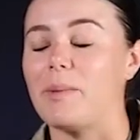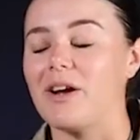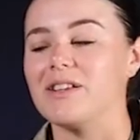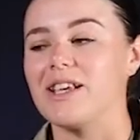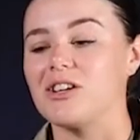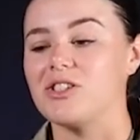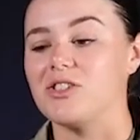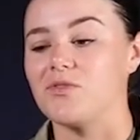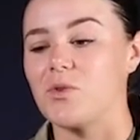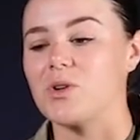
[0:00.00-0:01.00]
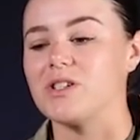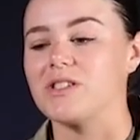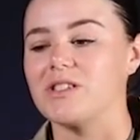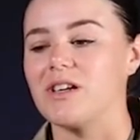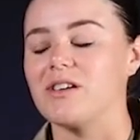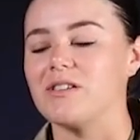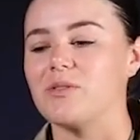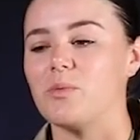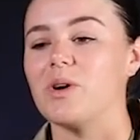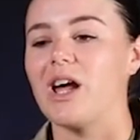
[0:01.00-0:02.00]
parents actually divorced
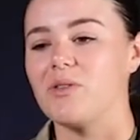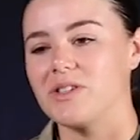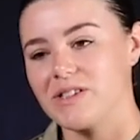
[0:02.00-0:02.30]
when I was